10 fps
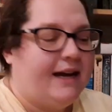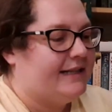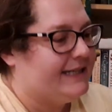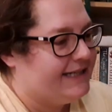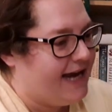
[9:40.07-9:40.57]

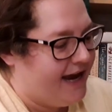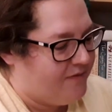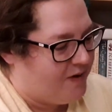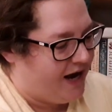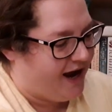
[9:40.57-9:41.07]
And
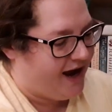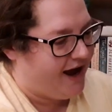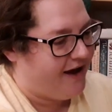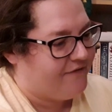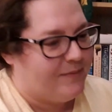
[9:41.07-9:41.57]
today we
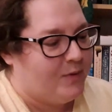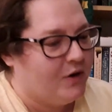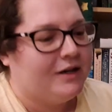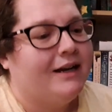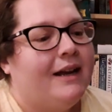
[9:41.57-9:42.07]
have a
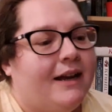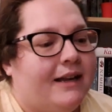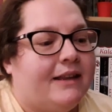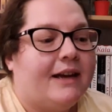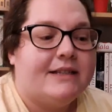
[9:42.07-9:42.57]
book
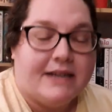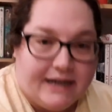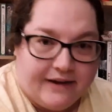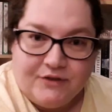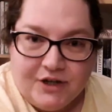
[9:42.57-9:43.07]
that I
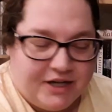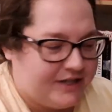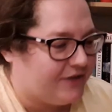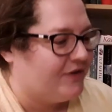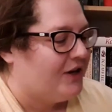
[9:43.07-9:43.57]
have not
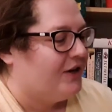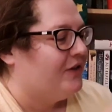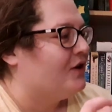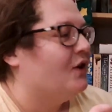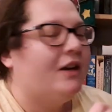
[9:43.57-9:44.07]
heard of,
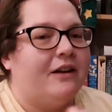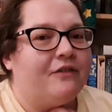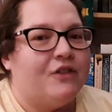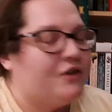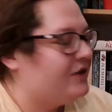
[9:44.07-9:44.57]
The Colour
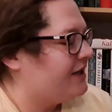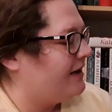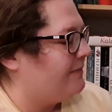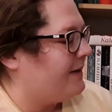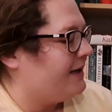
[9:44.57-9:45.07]
of
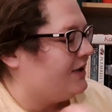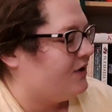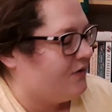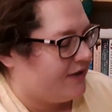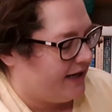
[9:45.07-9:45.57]
Thunder by
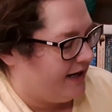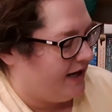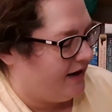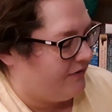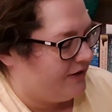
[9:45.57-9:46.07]
Suzanne
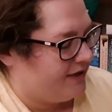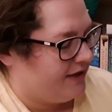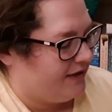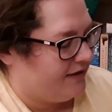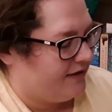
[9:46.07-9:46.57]

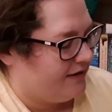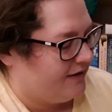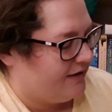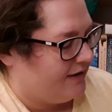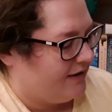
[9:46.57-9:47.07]
Harrison.
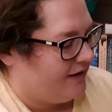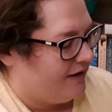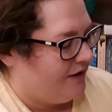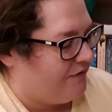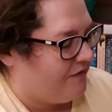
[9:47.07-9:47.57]

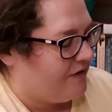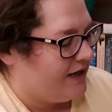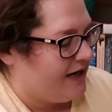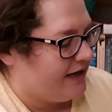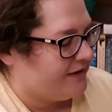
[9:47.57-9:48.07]
A
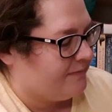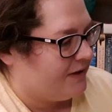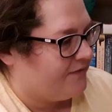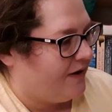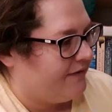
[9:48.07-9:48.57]
vividly
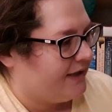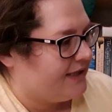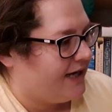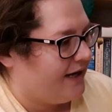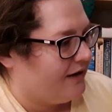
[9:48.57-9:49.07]

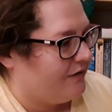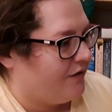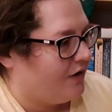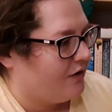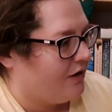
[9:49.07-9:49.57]
atmospheric tale of
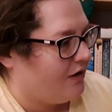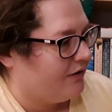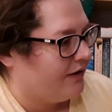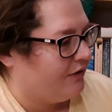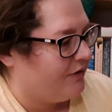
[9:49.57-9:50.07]
Hong
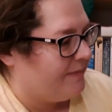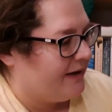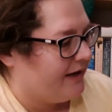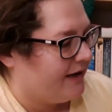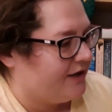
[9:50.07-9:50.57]
Kong, a
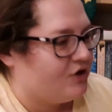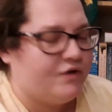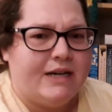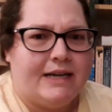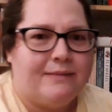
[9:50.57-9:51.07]
gripping and
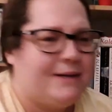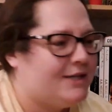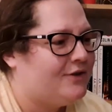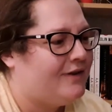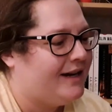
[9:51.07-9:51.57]
intriguing
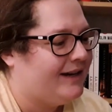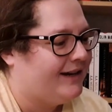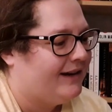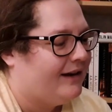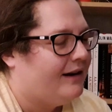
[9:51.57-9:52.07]
mystery.
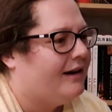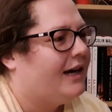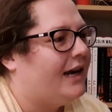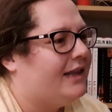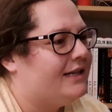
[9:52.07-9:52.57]

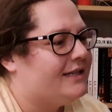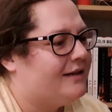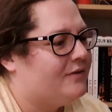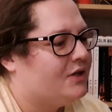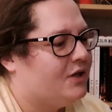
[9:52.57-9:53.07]
Okay, this
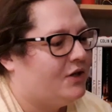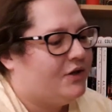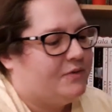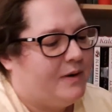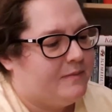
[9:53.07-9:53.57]
sounds
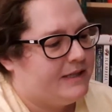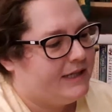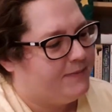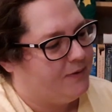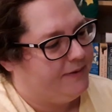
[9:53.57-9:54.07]
good. When was
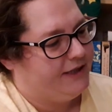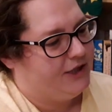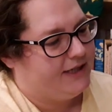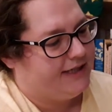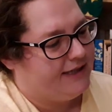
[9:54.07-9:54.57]
this
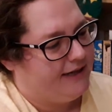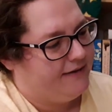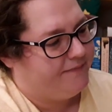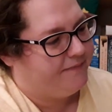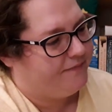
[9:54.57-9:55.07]
published? Let's see.